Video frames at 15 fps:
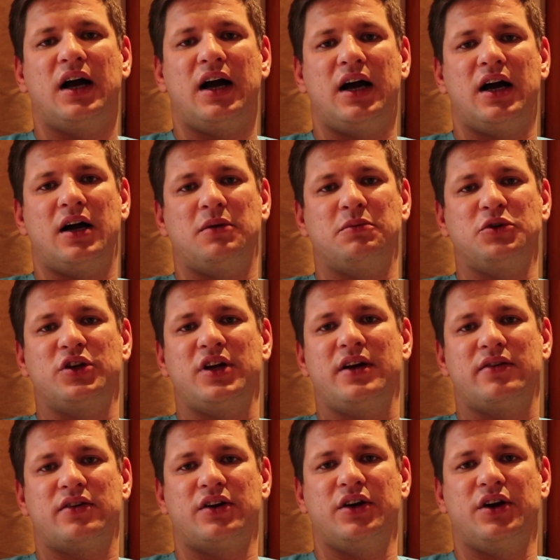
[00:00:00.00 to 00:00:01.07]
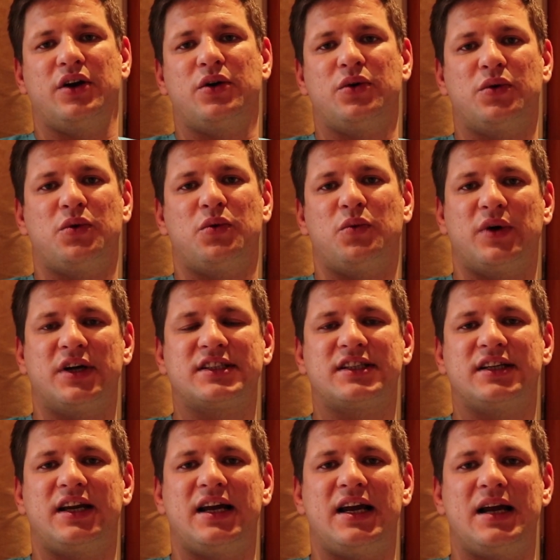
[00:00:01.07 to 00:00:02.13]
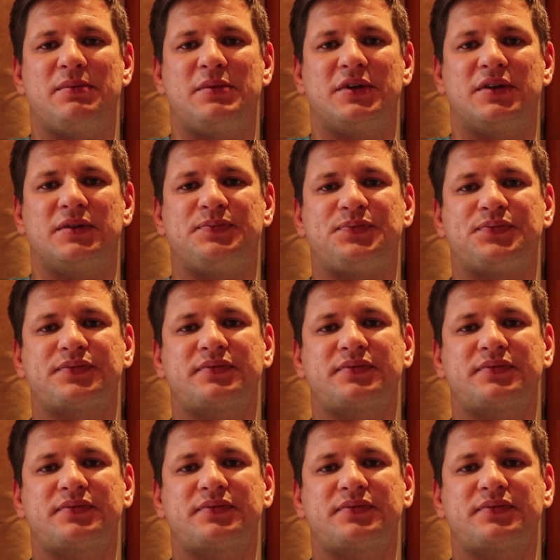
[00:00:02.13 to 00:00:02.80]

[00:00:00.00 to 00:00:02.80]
You never know what's gonna happen.